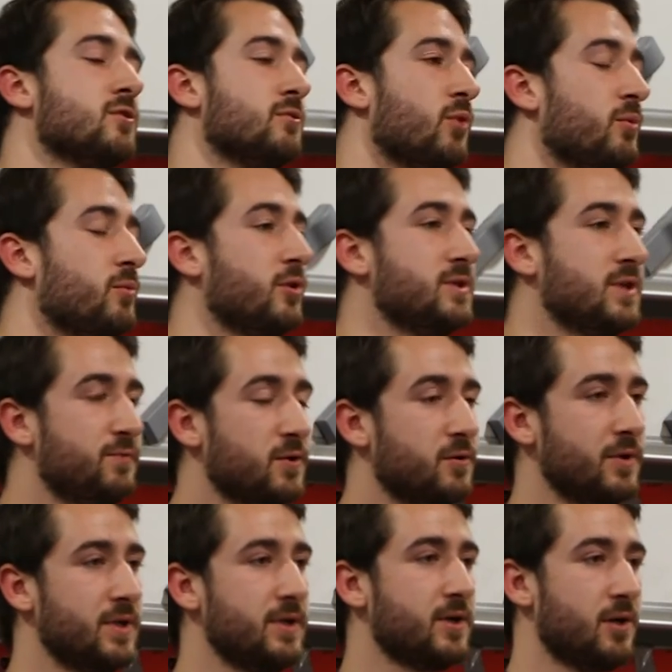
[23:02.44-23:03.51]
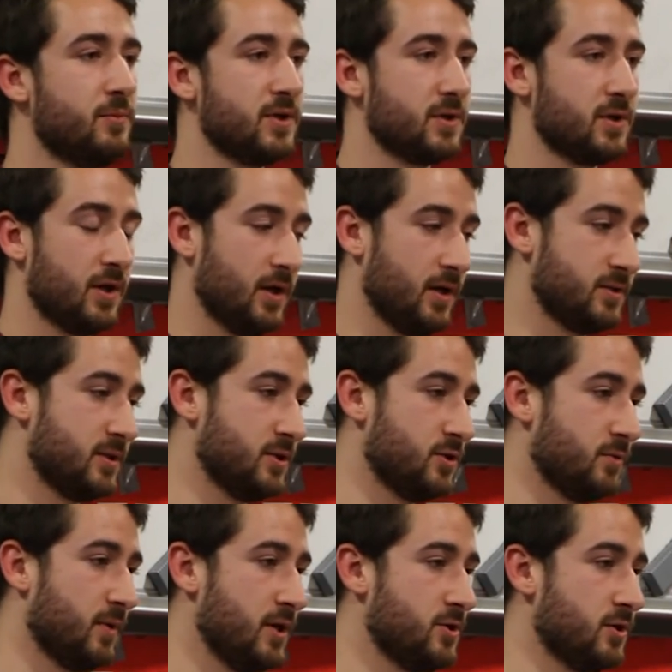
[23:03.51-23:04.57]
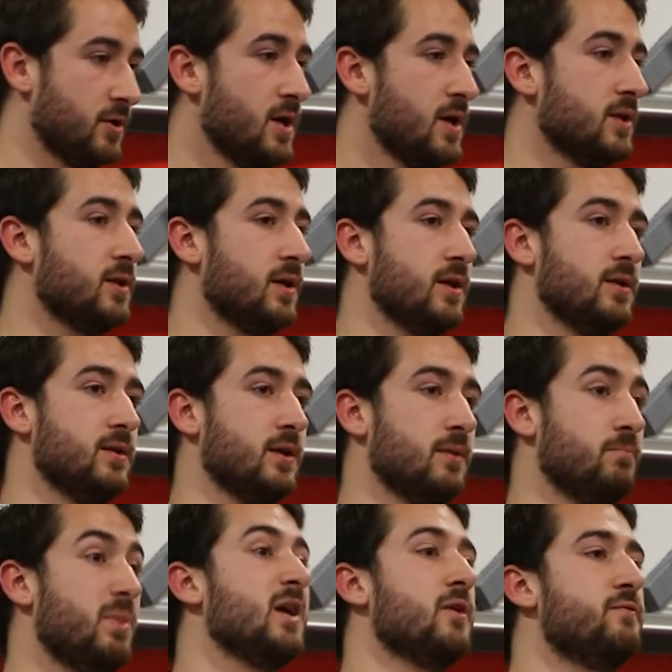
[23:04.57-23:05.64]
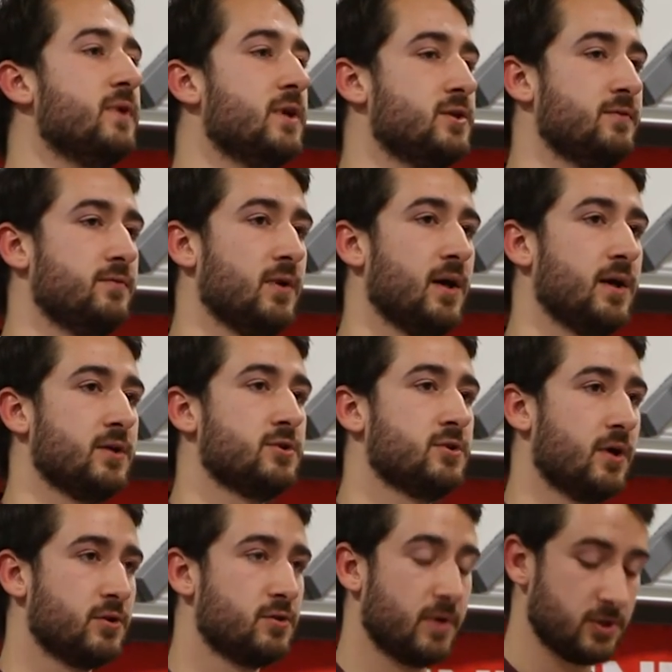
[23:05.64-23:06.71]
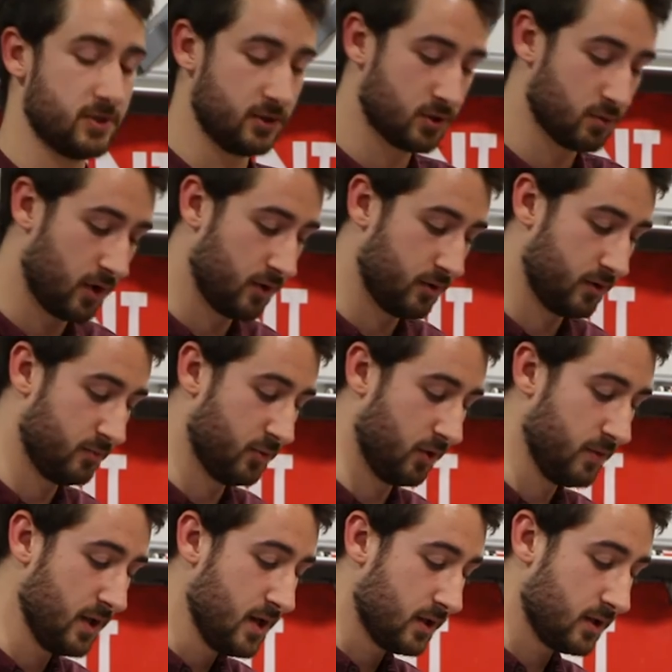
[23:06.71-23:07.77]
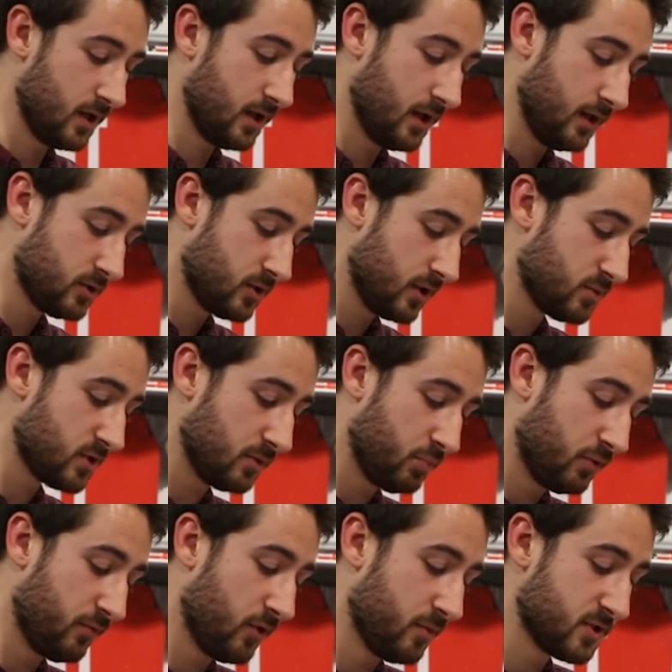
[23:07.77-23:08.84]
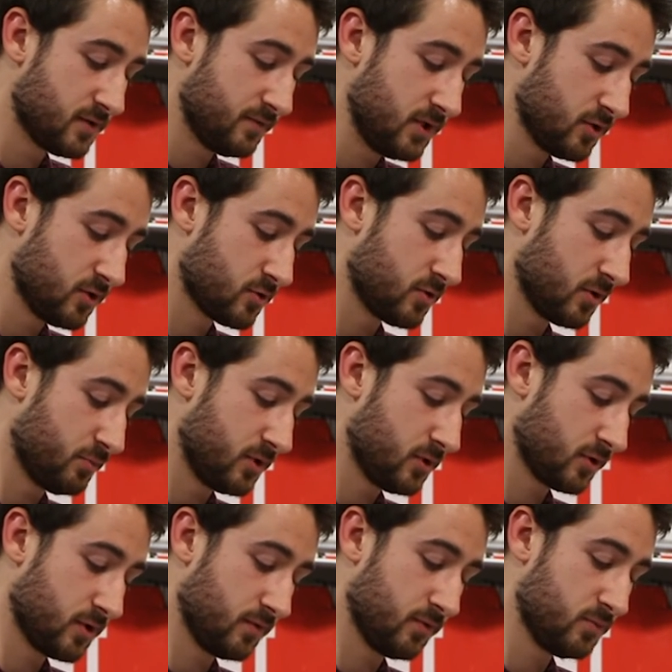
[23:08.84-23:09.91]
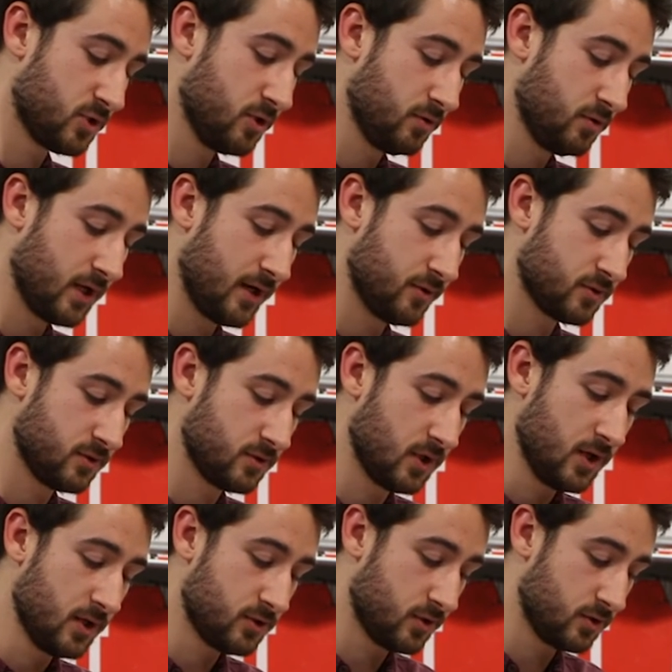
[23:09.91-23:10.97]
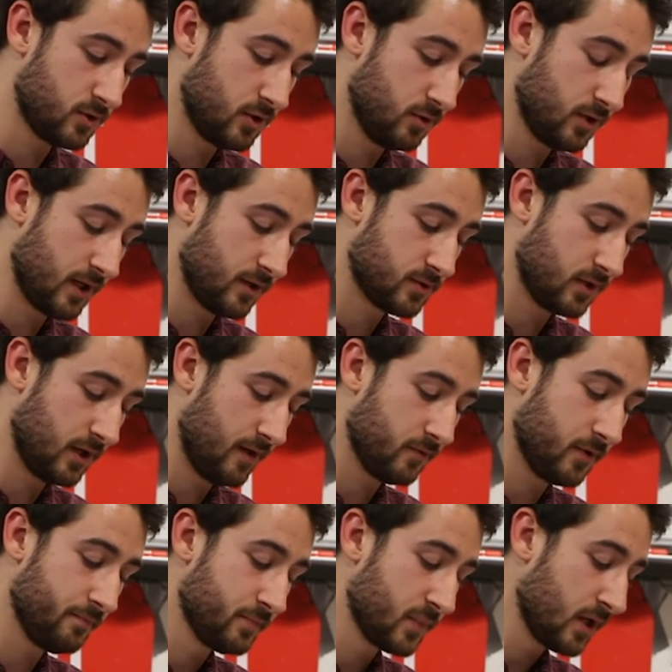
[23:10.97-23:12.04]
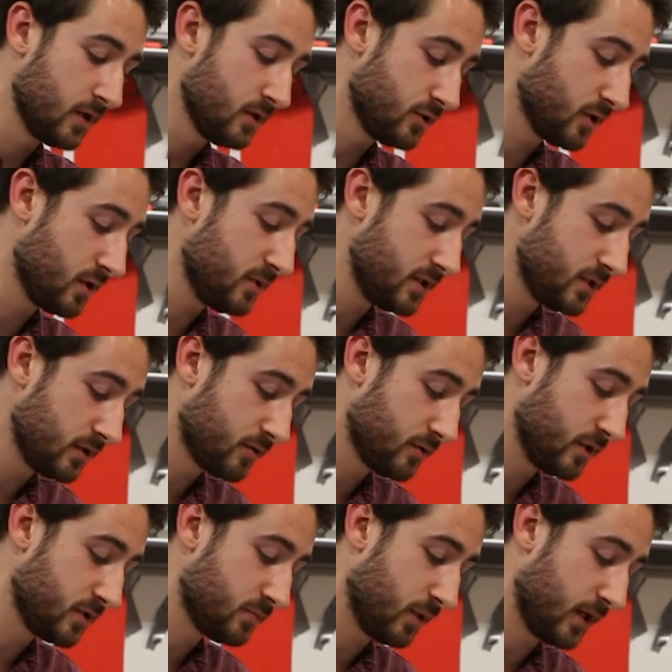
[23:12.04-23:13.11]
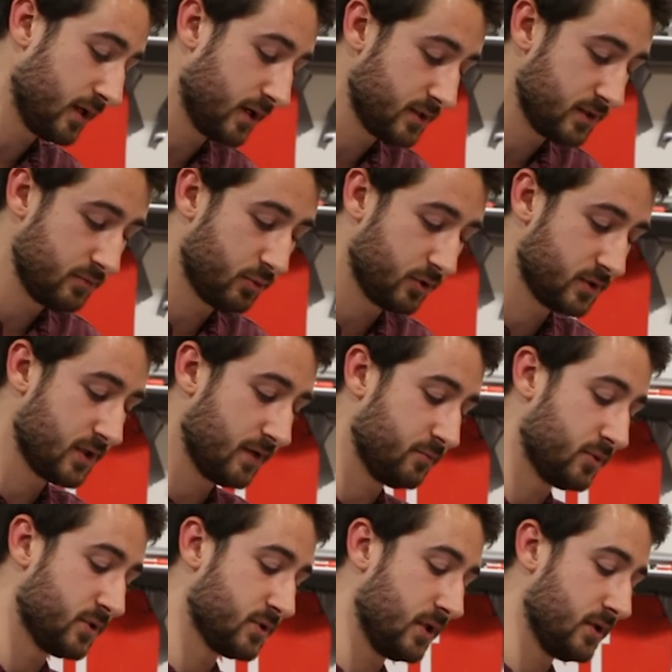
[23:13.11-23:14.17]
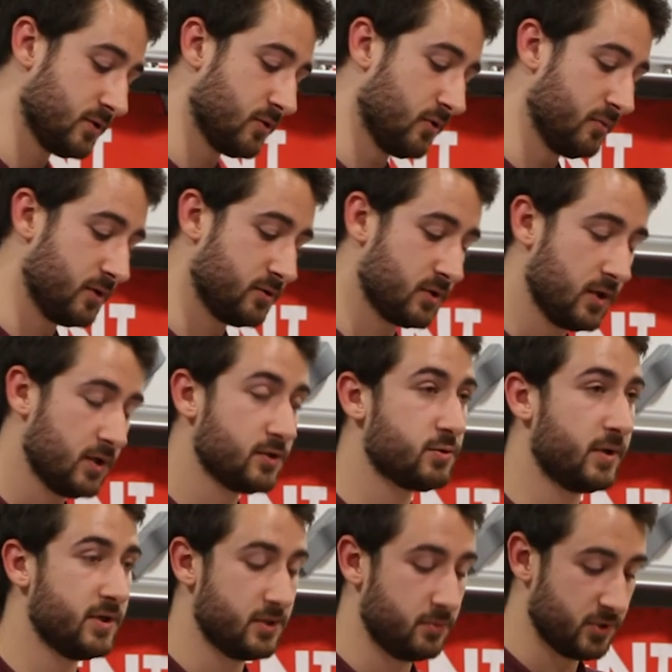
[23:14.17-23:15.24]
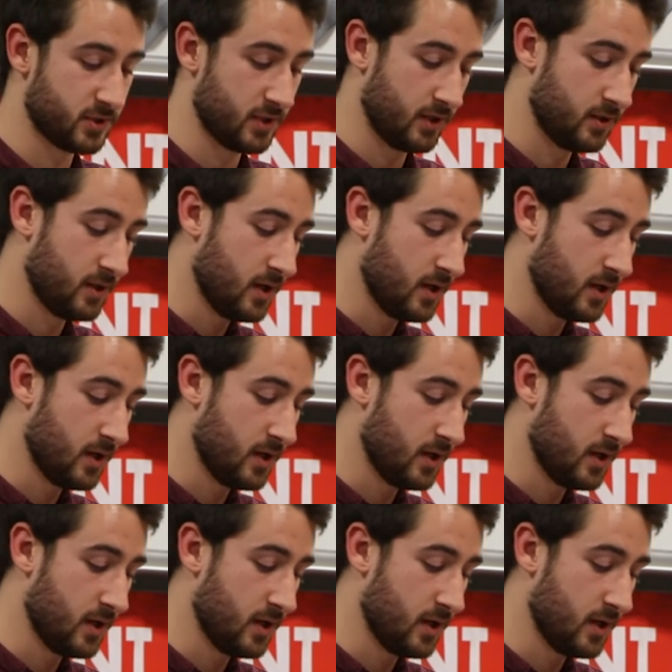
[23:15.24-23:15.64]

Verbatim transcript: a more and more difficult economic uh, situation, the, the bigger fish, if you like, start to actually swallow them up. In terms of the performance of industrial production from 2000 to 2011, Germany's increased by 19.7%, so almost 20%,